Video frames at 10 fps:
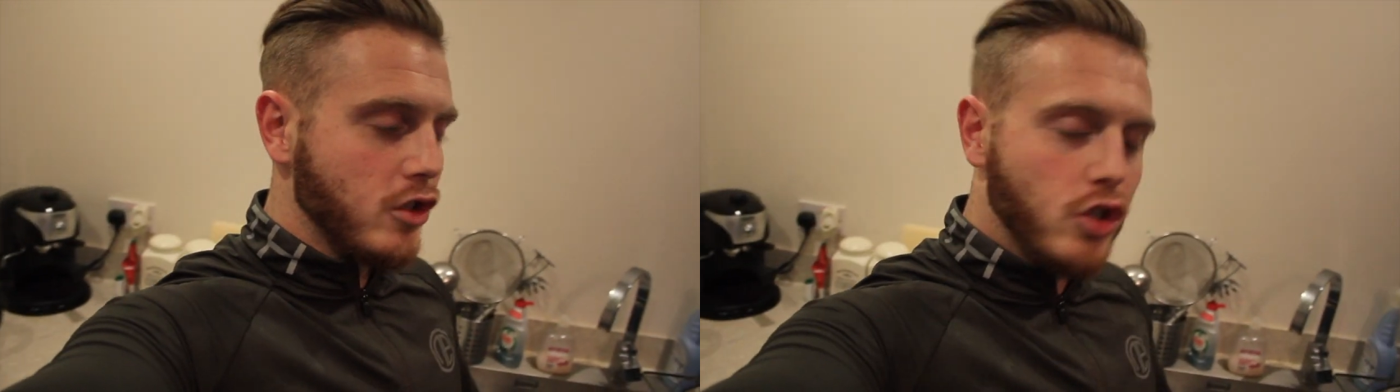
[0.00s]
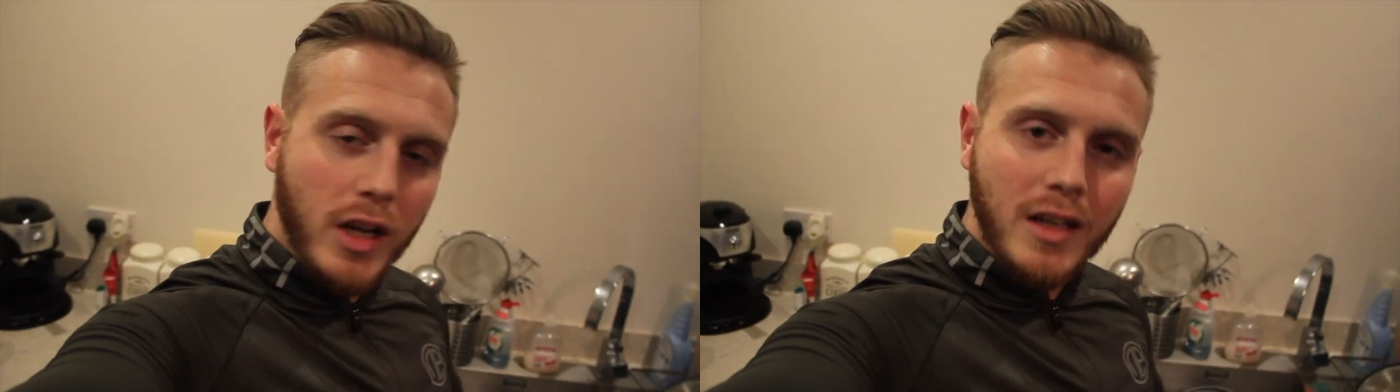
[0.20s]

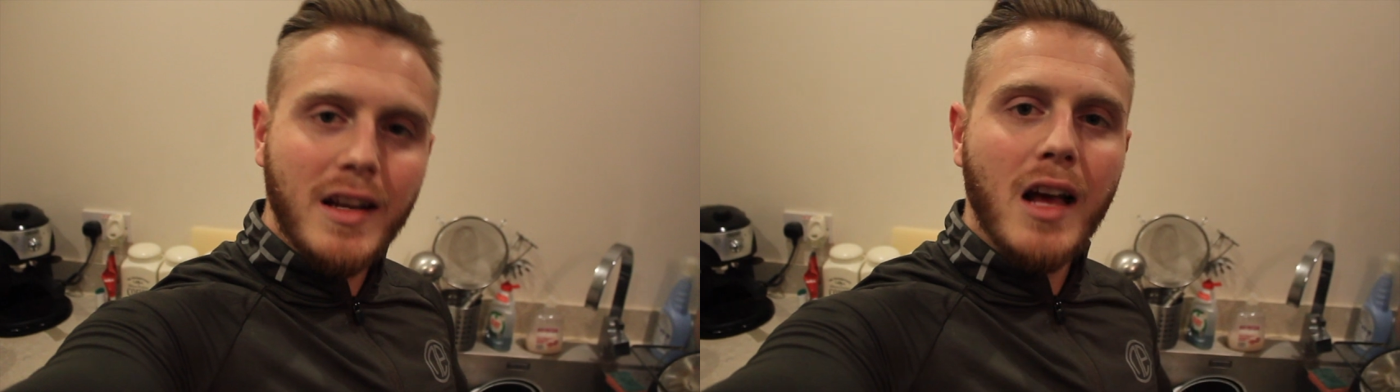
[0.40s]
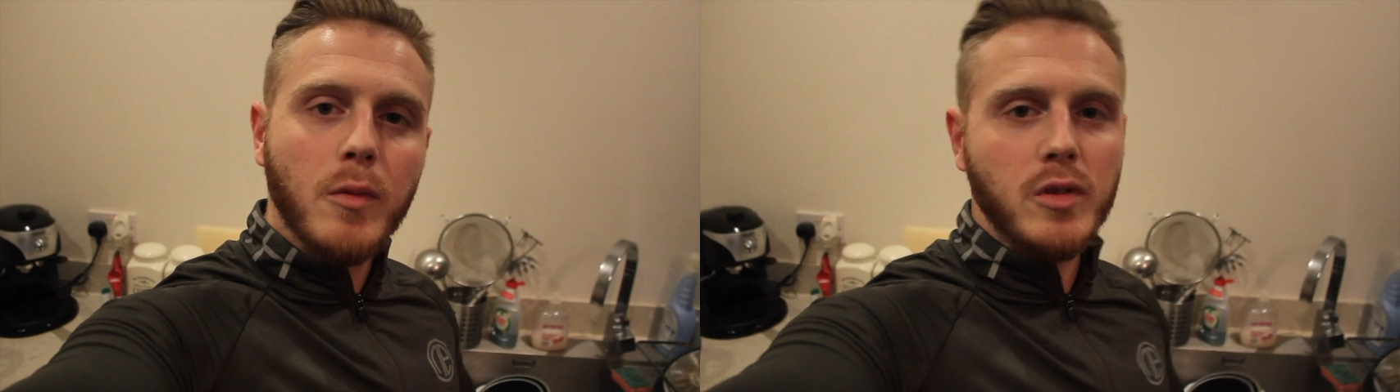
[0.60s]
training
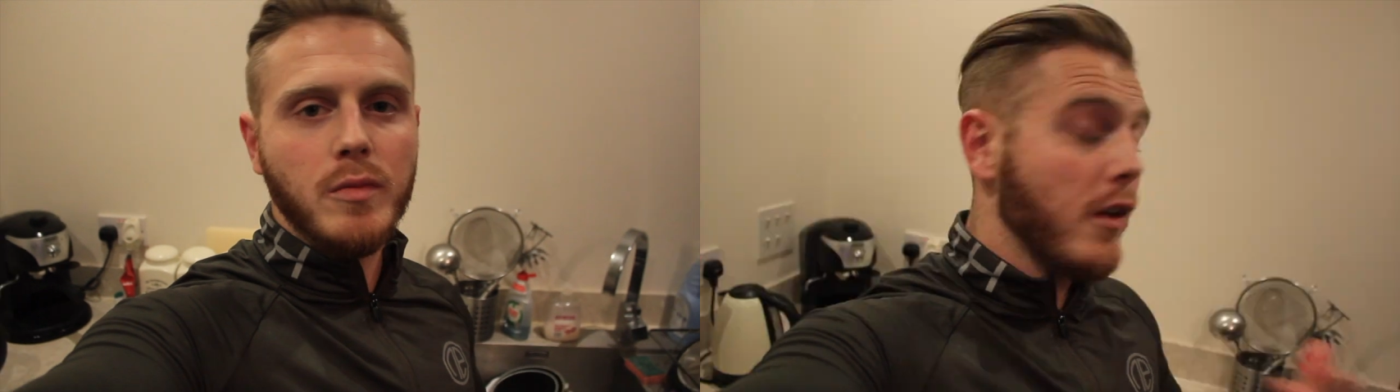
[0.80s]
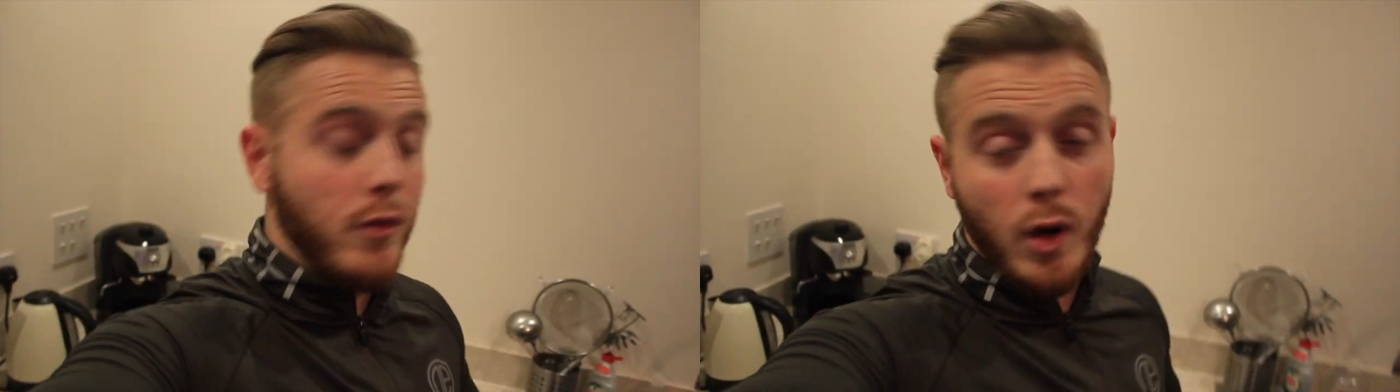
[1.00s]
helps
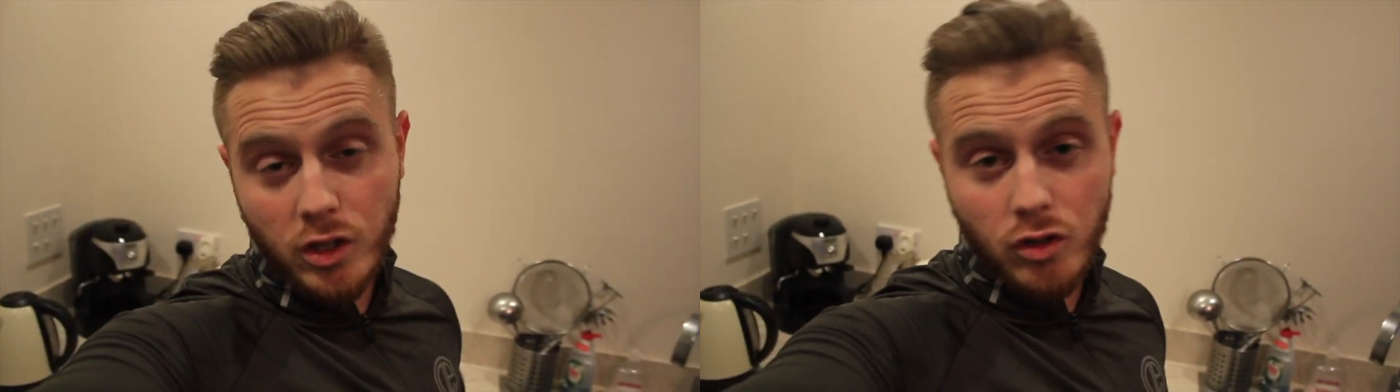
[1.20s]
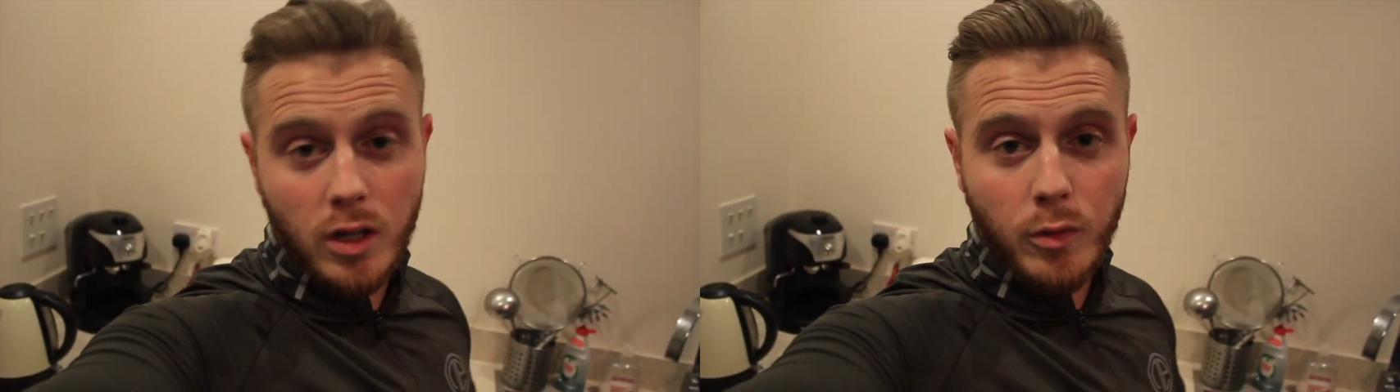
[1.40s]
them if you are
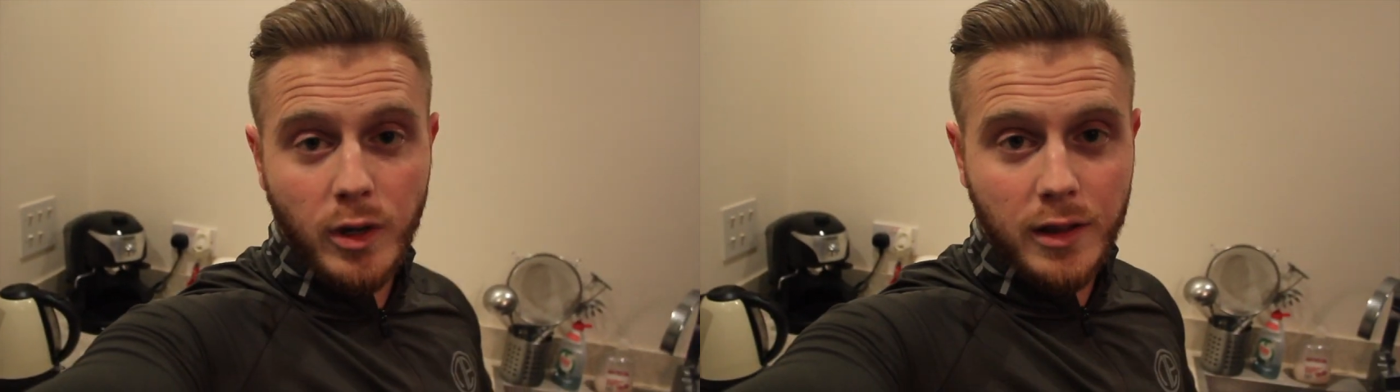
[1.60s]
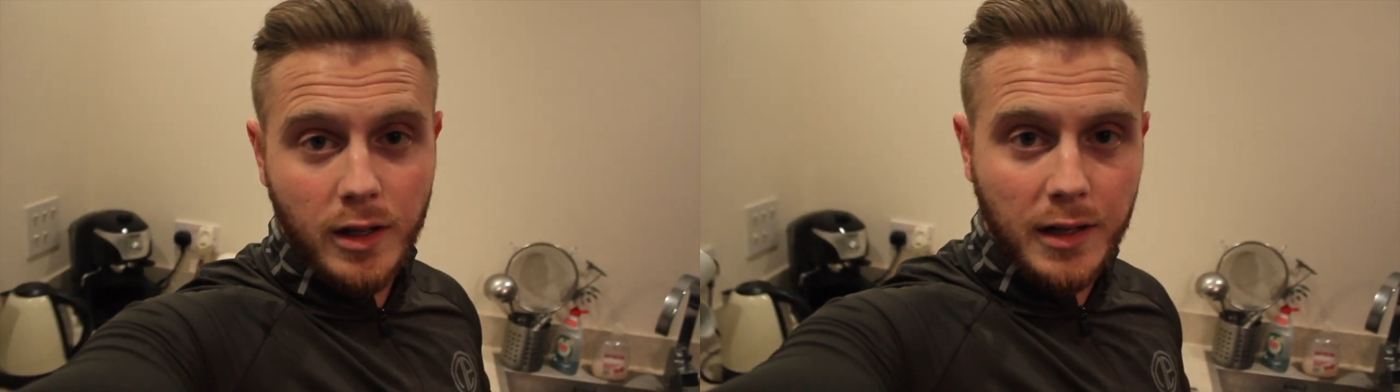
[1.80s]
struggling with
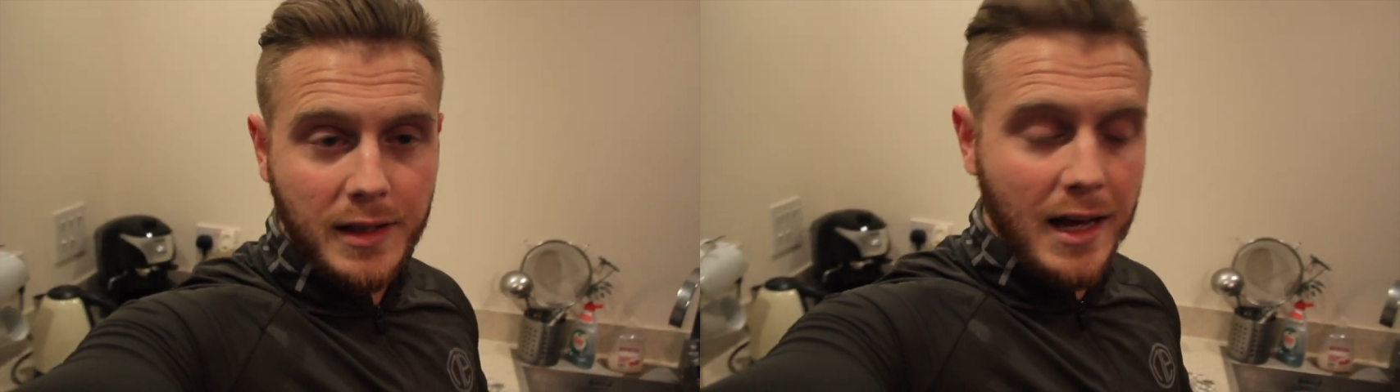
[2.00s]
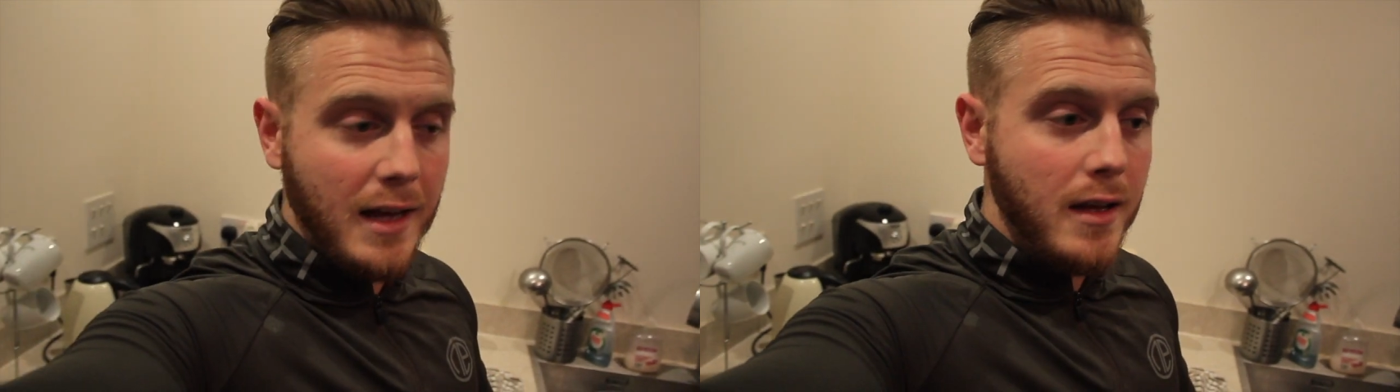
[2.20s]
anything like
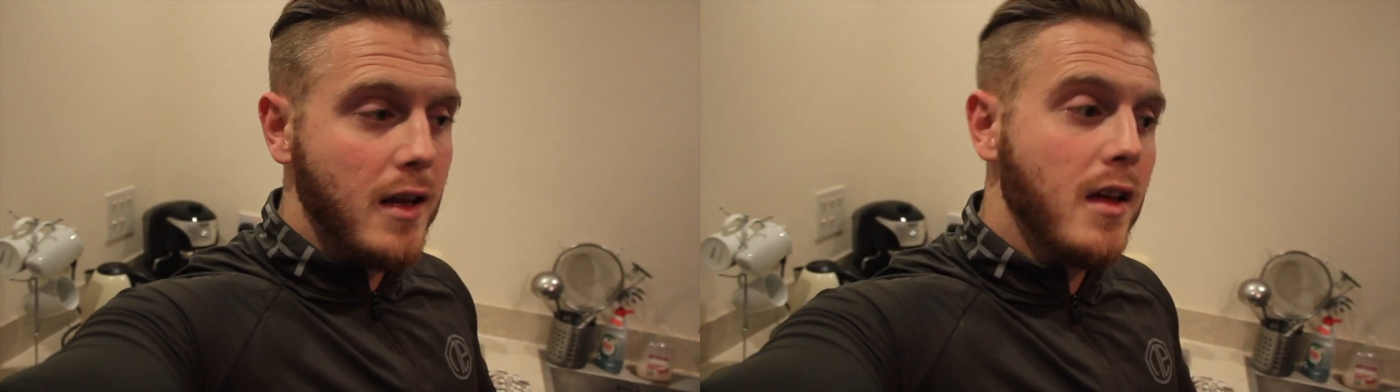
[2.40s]
that